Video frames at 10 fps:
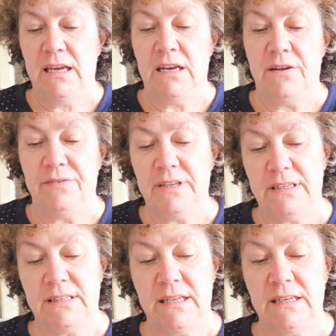You know, if
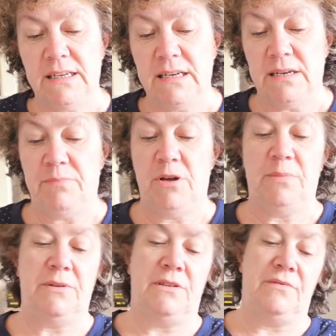this, the intended
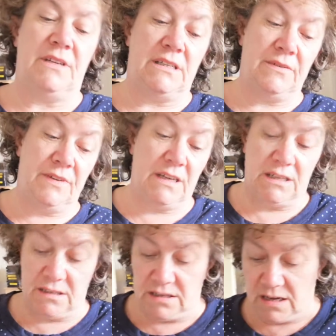purpose of this, if it
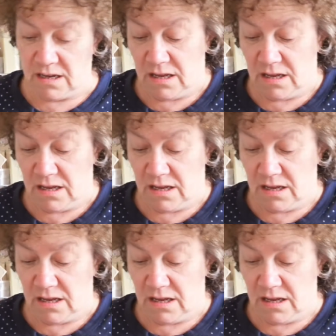is